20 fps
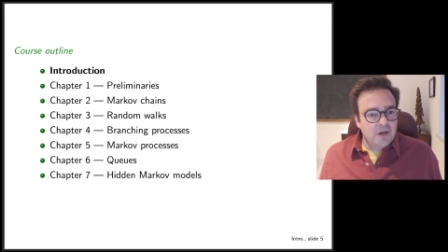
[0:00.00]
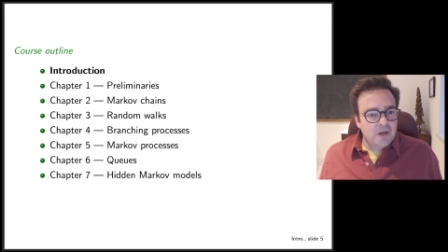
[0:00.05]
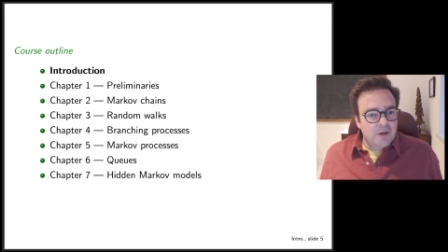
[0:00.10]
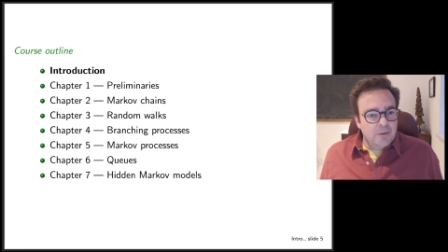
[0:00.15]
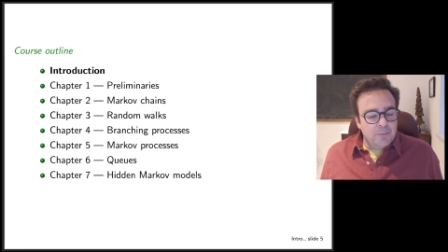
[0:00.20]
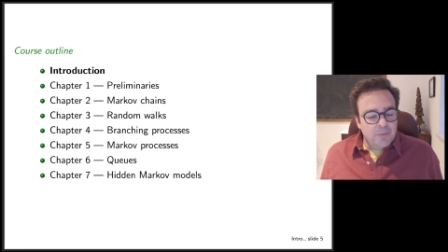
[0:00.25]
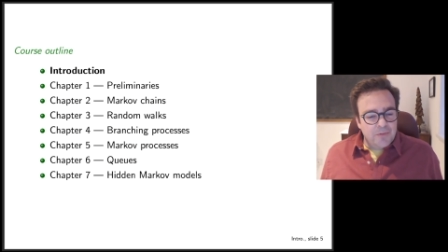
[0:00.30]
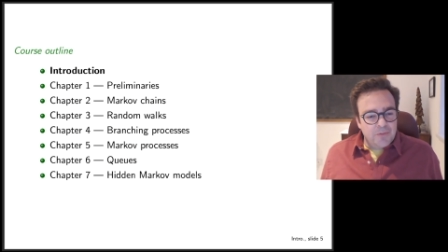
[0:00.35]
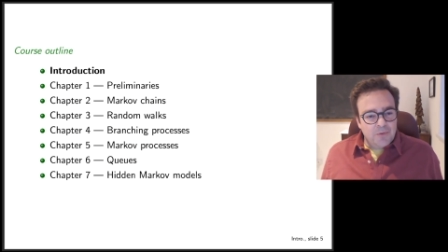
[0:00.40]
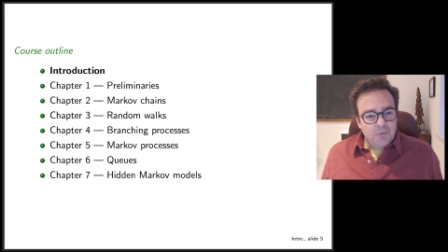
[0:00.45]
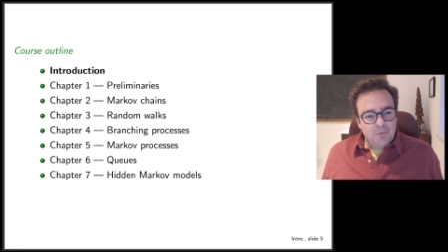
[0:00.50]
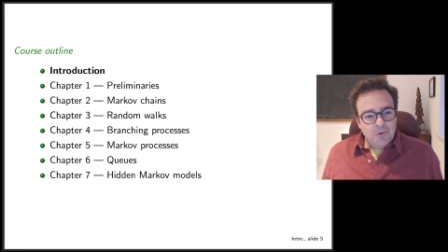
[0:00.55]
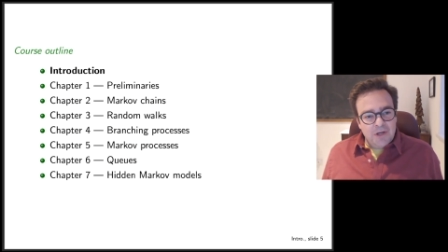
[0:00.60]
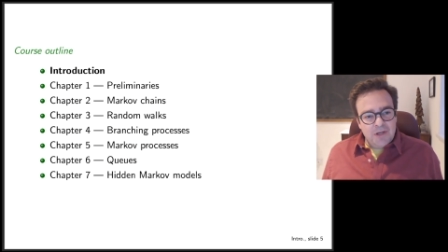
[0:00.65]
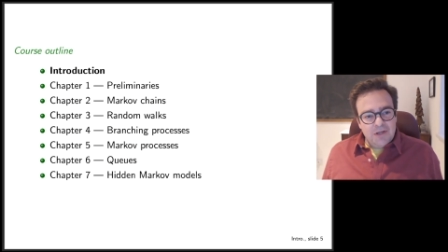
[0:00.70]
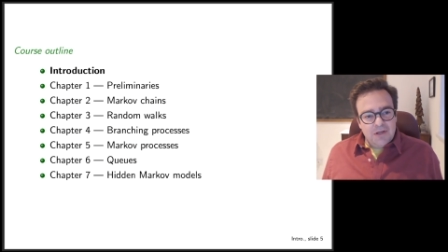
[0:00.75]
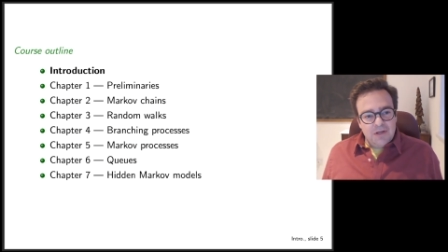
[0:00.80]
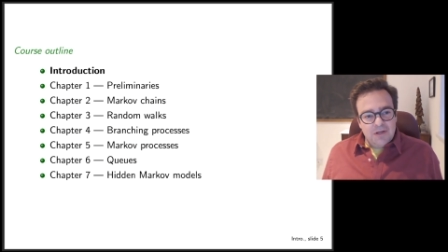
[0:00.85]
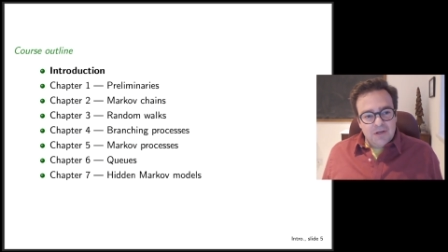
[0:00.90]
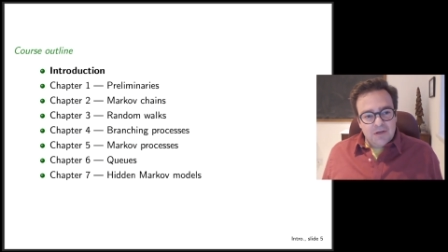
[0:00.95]
But the
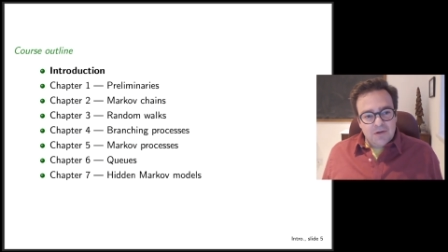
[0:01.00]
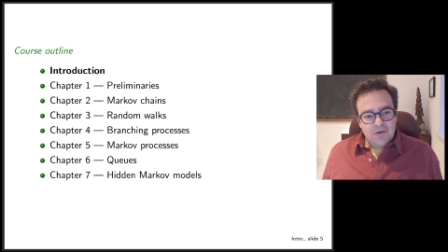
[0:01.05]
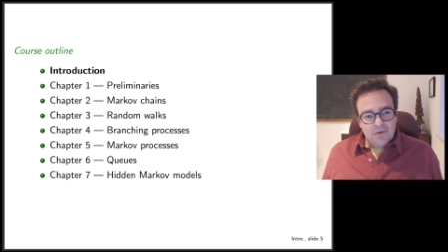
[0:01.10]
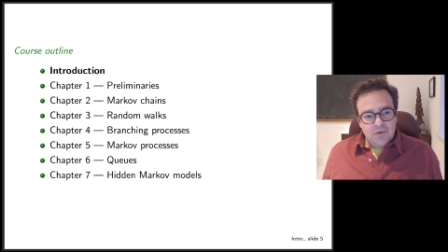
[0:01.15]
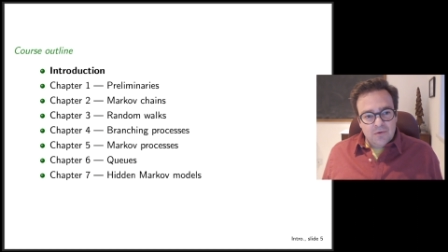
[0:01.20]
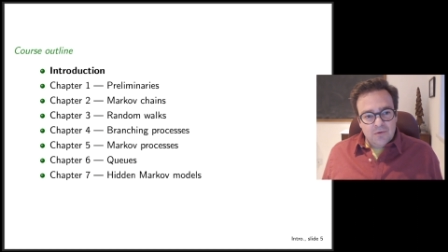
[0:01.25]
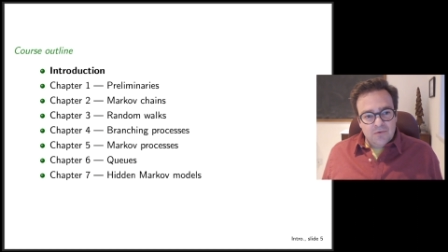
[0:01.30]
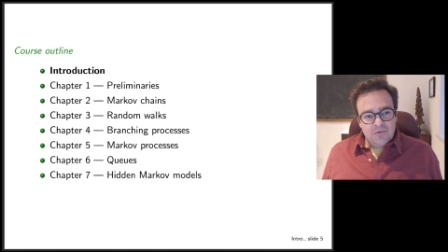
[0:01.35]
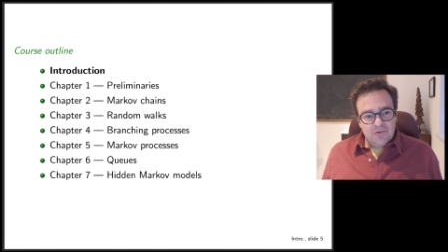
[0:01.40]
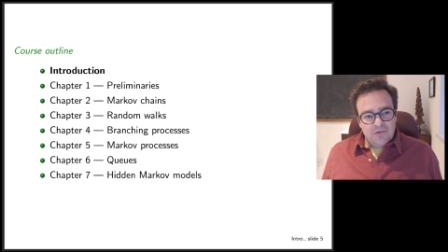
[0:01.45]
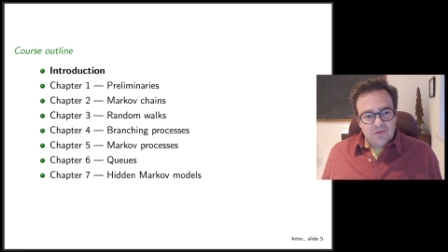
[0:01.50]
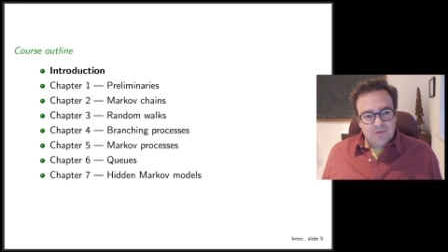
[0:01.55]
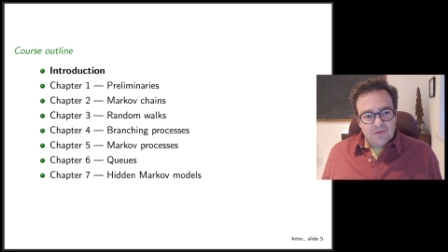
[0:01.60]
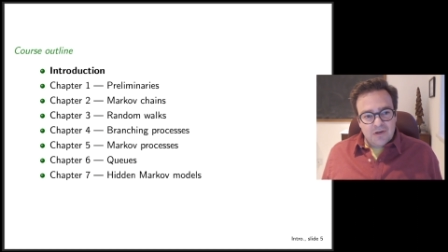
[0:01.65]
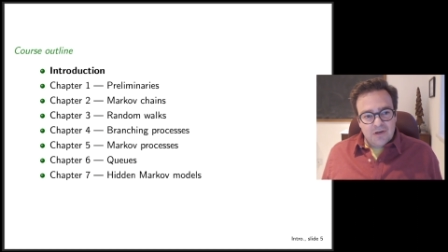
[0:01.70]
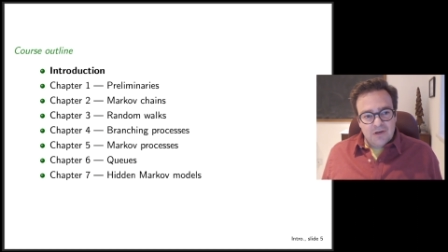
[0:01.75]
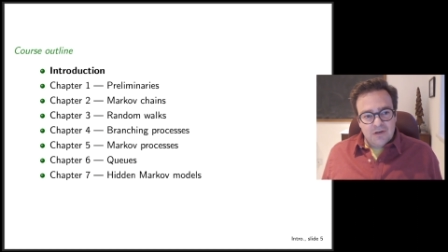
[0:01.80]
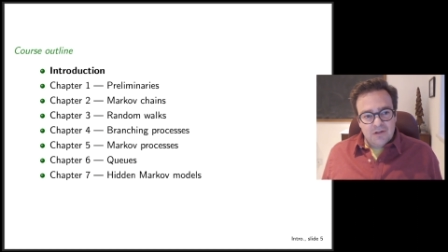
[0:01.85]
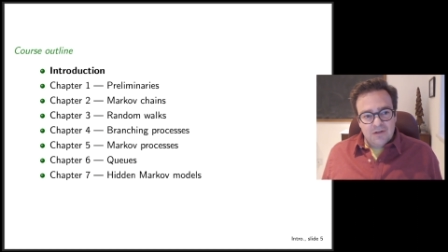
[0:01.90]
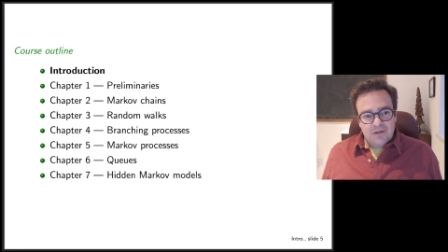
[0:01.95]
way it goes is
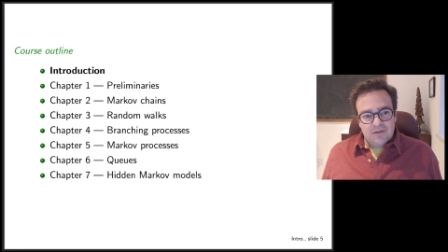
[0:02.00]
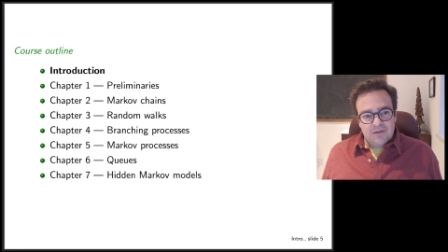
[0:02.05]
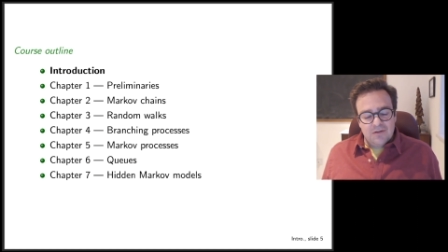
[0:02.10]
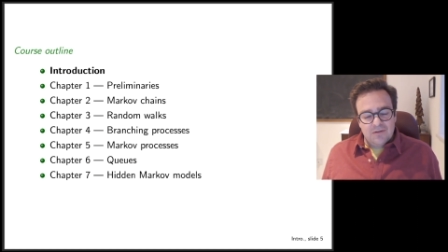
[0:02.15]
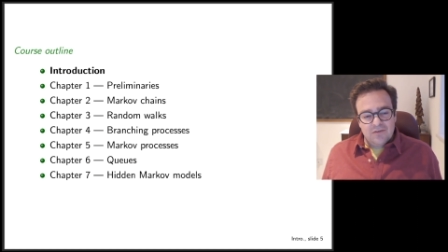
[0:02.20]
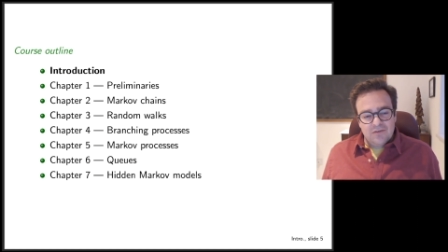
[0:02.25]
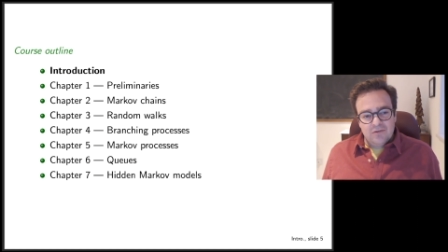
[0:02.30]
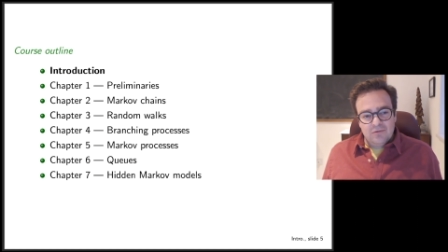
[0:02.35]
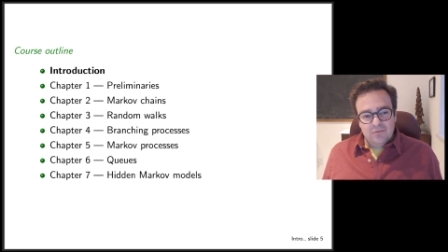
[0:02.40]
kind of like this.